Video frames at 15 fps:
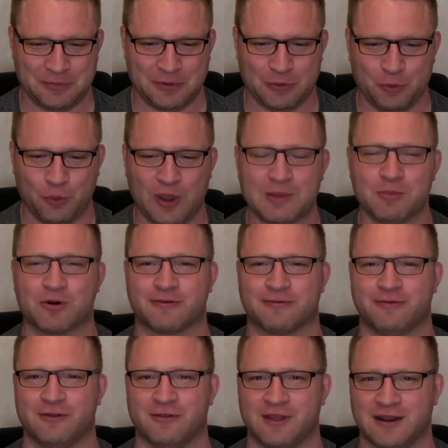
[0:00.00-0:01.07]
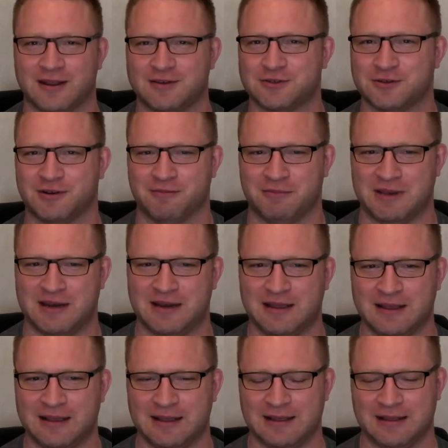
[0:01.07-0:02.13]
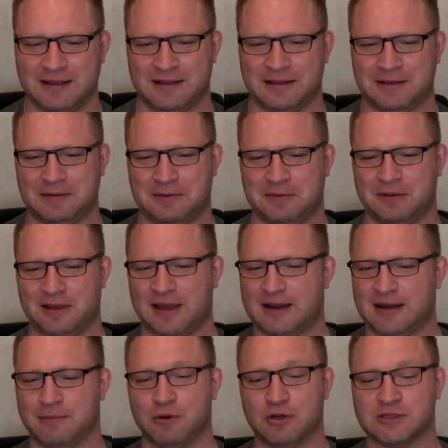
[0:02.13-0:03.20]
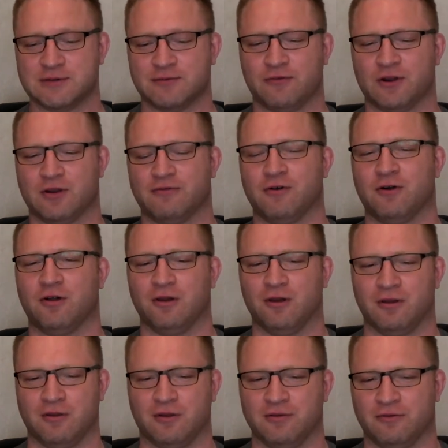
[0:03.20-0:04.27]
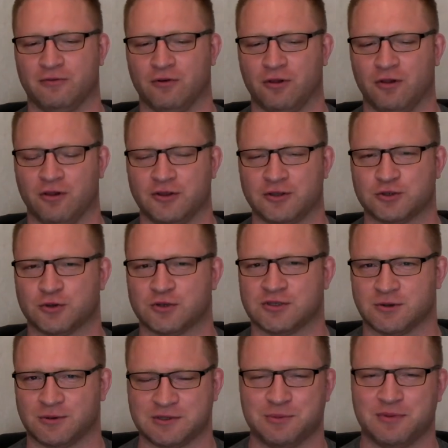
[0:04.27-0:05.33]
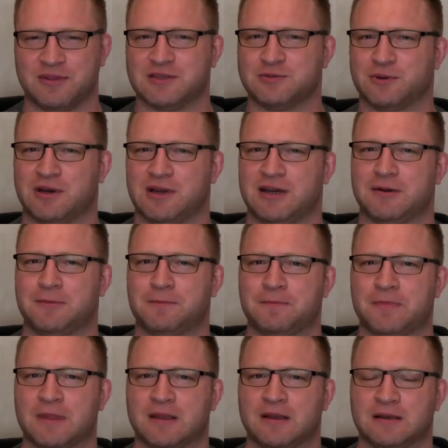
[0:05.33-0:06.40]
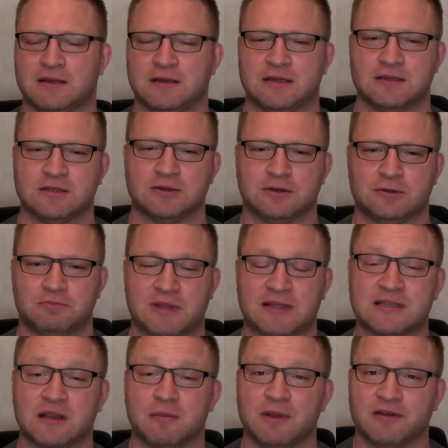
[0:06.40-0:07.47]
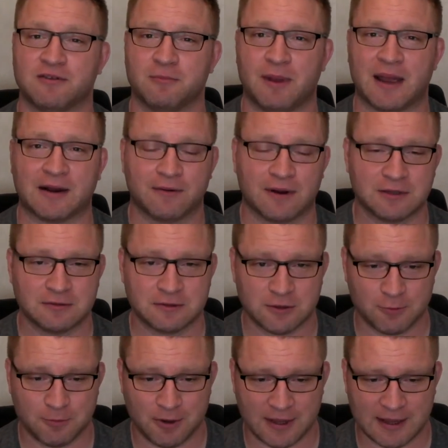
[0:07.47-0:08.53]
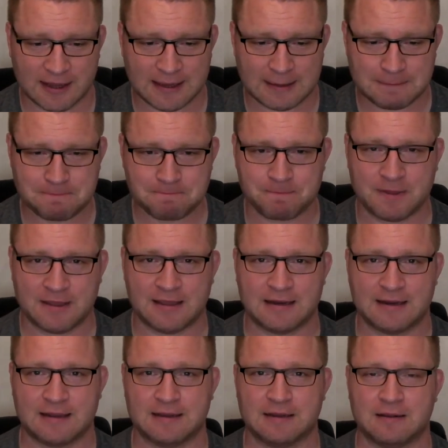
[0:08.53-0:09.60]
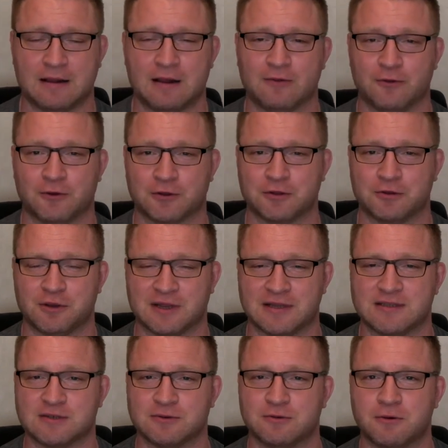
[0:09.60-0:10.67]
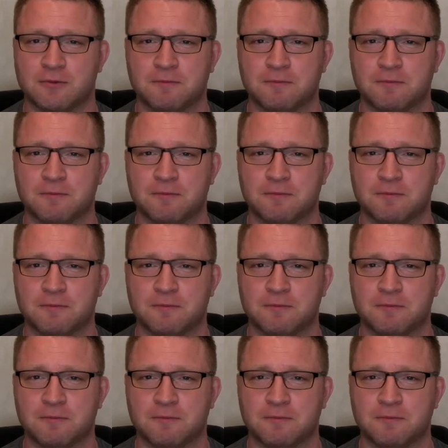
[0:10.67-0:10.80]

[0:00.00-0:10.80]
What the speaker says: way more fun than it should have been. I had the most fun of all the short stories with this one here. So that's a little bit of the background. Hope you like it, and I'll talk to you again soon.